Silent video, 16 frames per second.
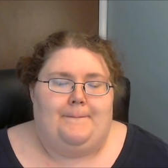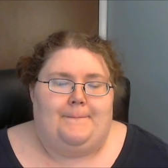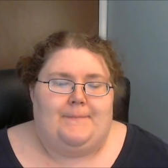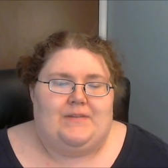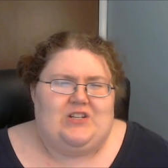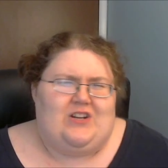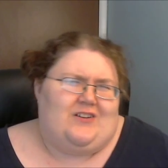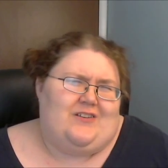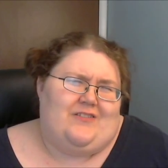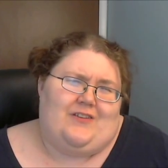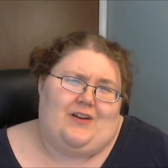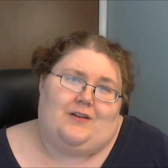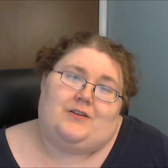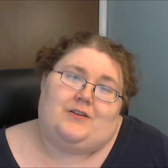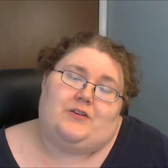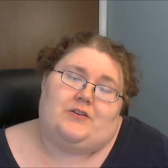She talked to the
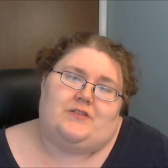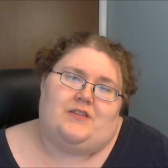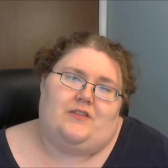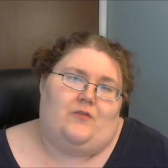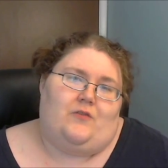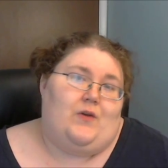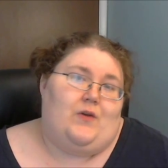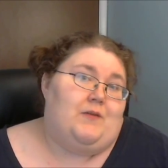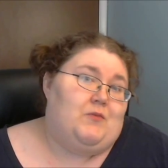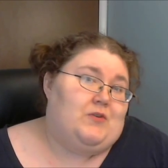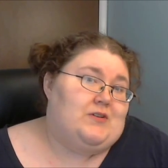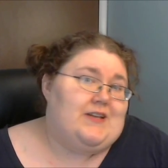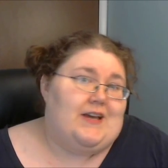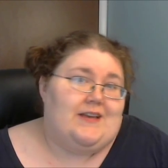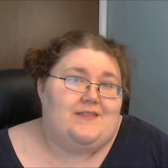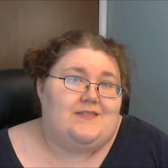doctors and they're running more
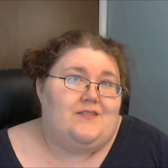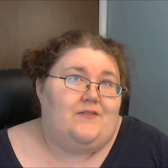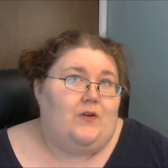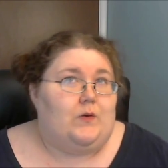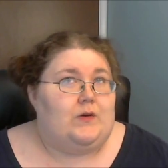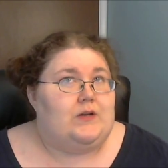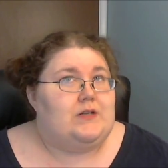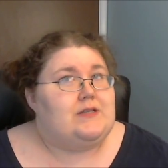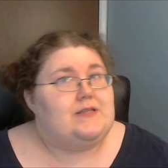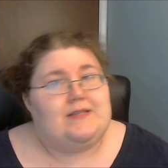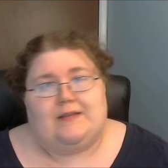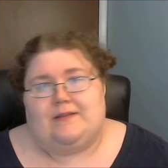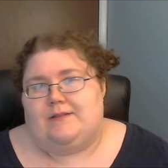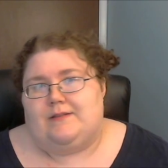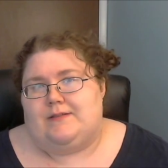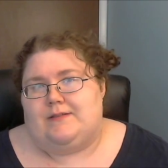tests, of course.
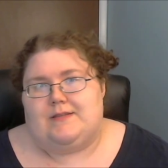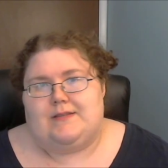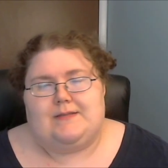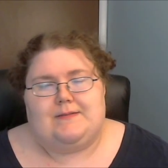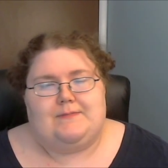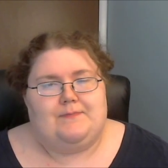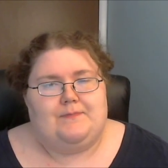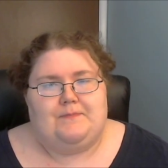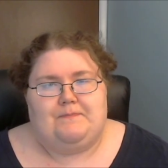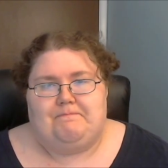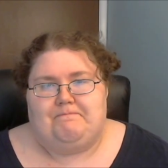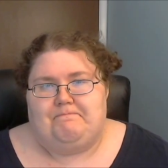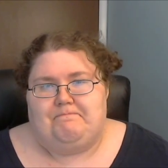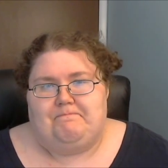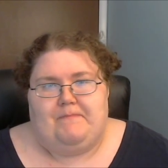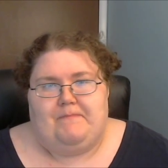And
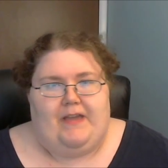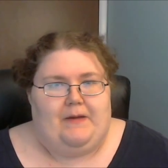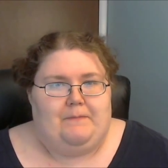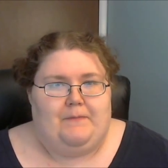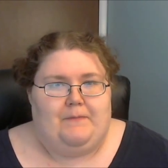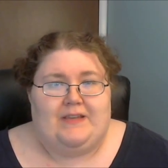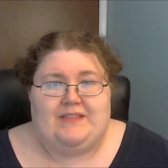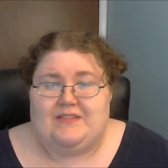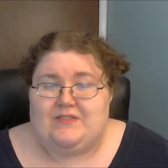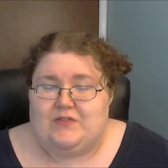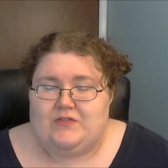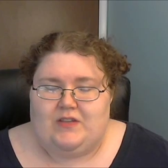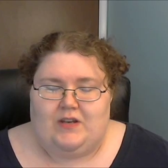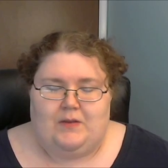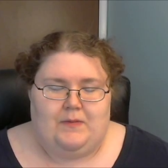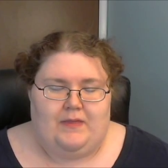yeah, my
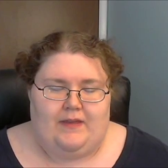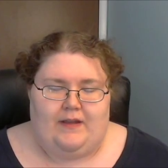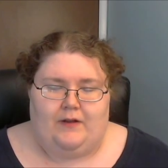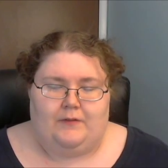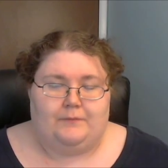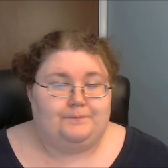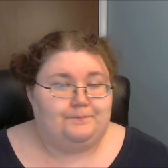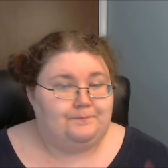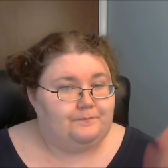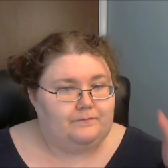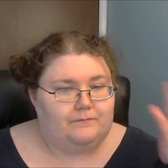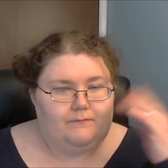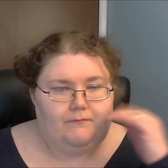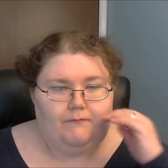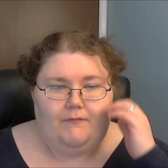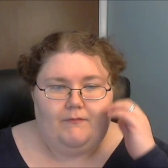sister's gonna be there.
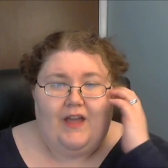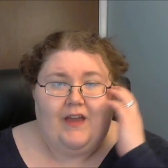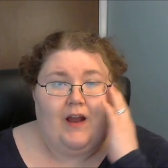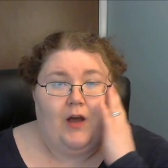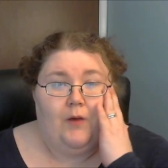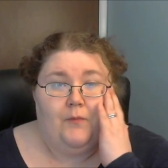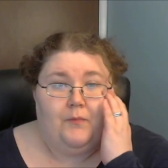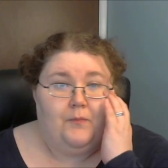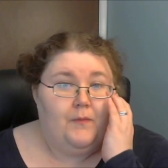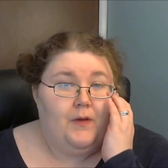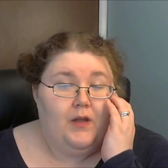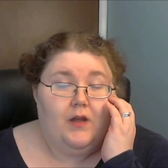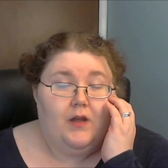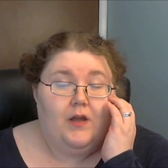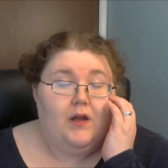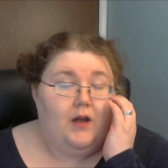And I'll
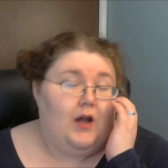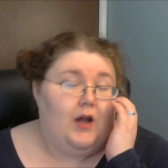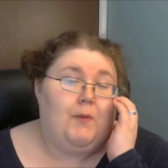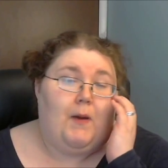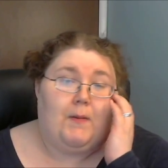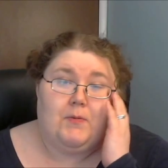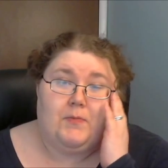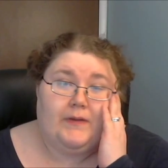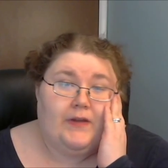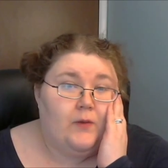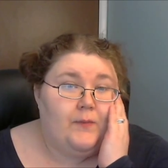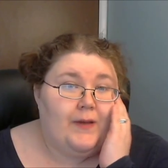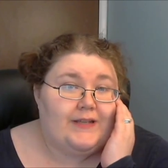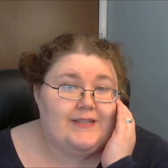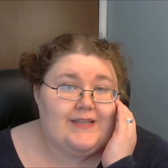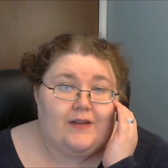probably go
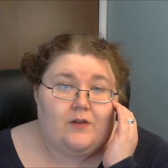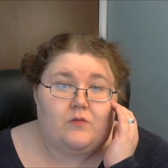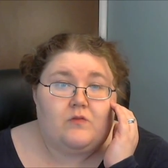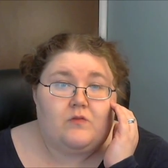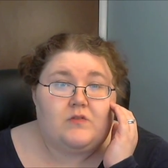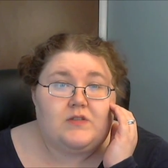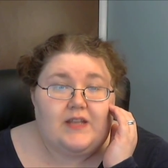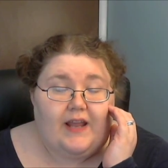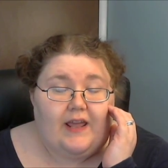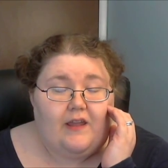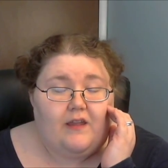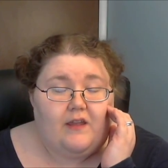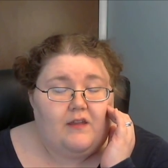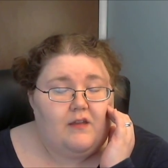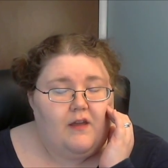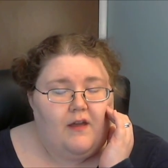back down
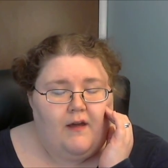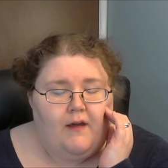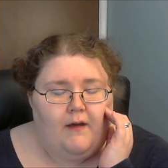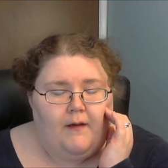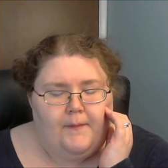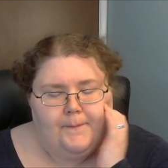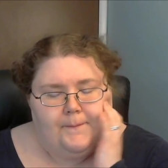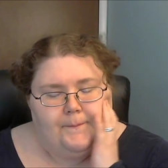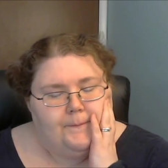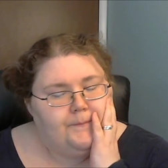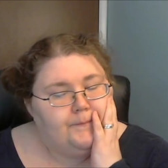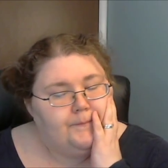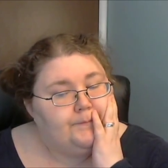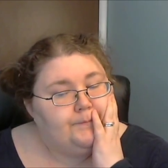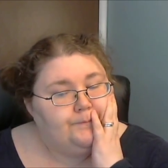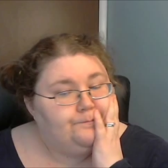today.
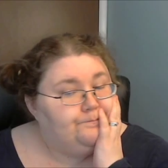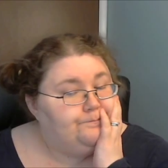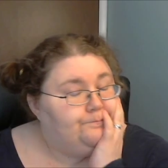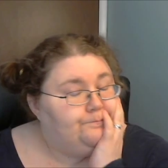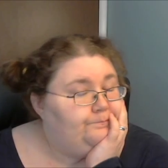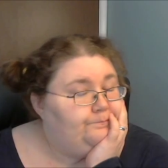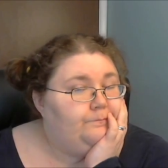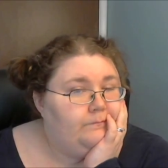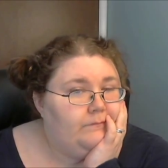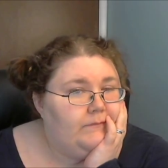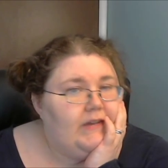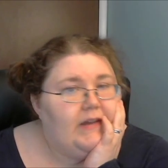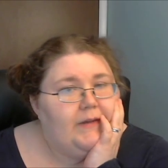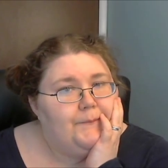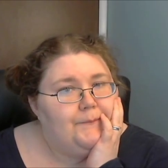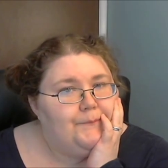Yeah.